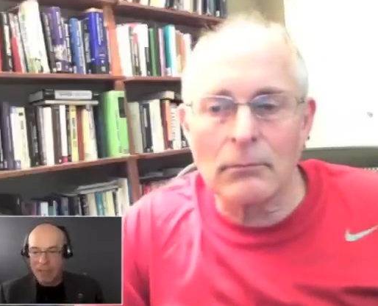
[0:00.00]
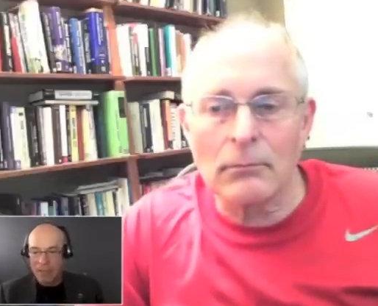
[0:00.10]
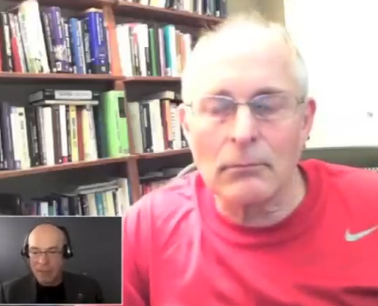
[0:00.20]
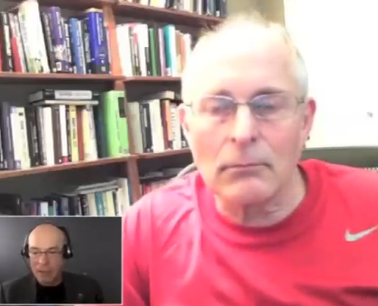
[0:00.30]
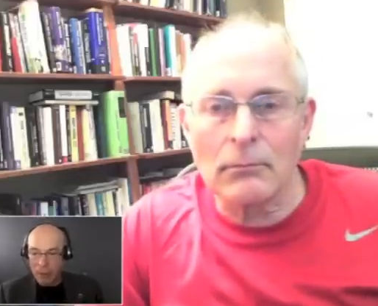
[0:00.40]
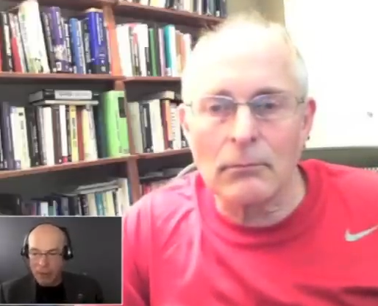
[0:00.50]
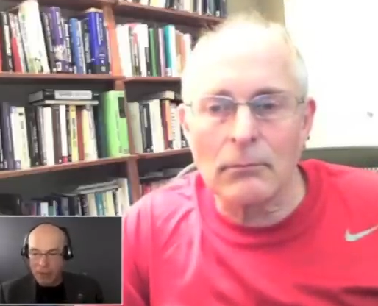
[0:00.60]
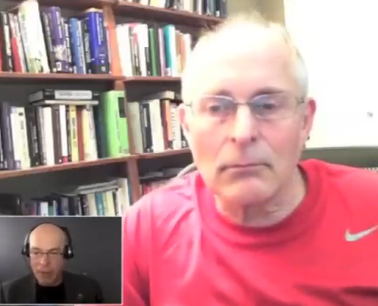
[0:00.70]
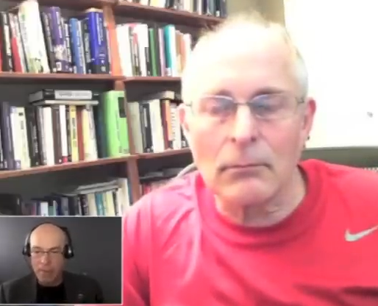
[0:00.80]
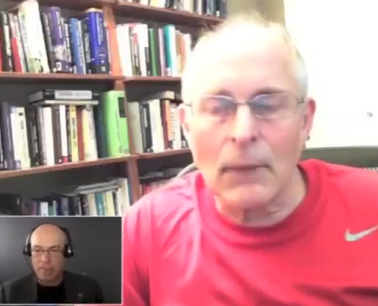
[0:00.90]
Speaker 1: theory.
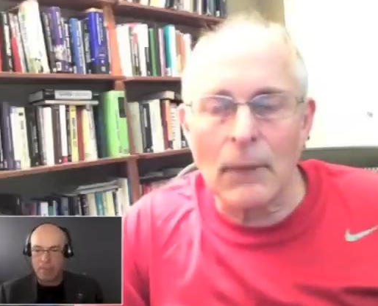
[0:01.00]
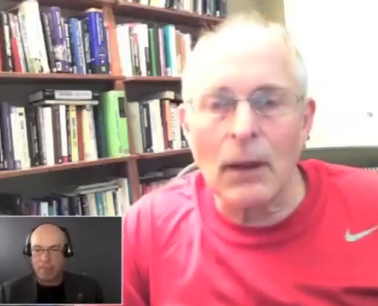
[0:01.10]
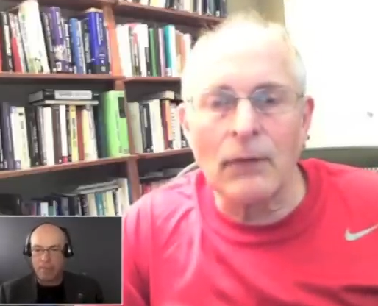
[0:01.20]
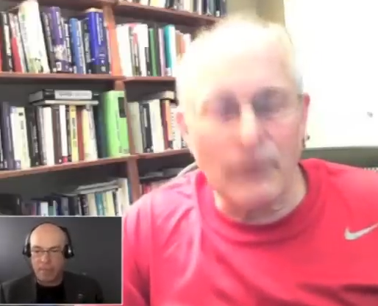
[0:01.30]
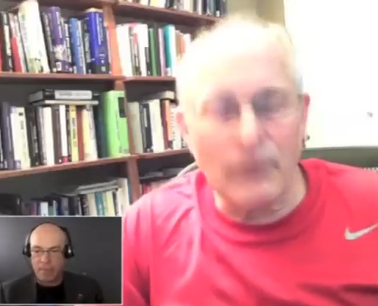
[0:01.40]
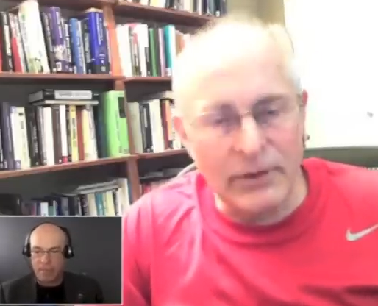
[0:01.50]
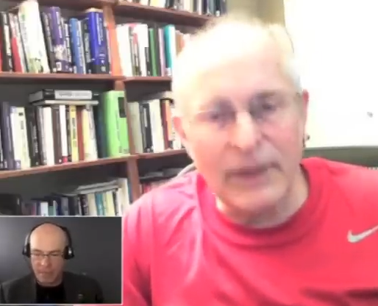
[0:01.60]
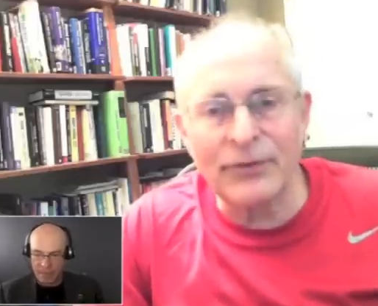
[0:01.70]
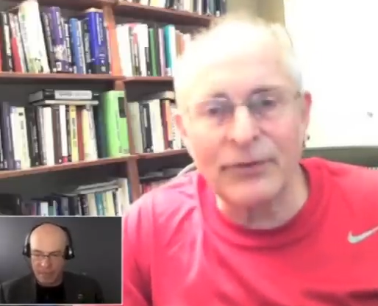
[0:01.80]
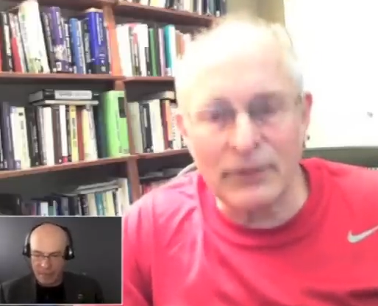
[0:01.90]
Uh, very
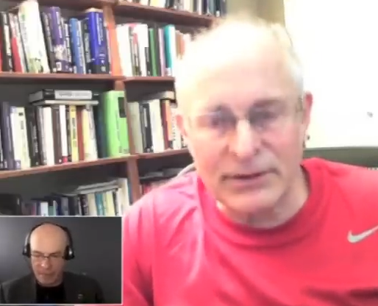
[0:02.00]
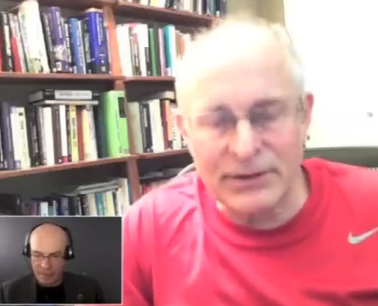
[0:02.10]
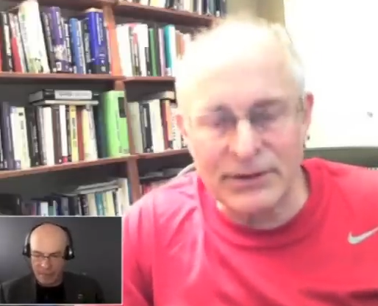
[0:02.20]
definitely.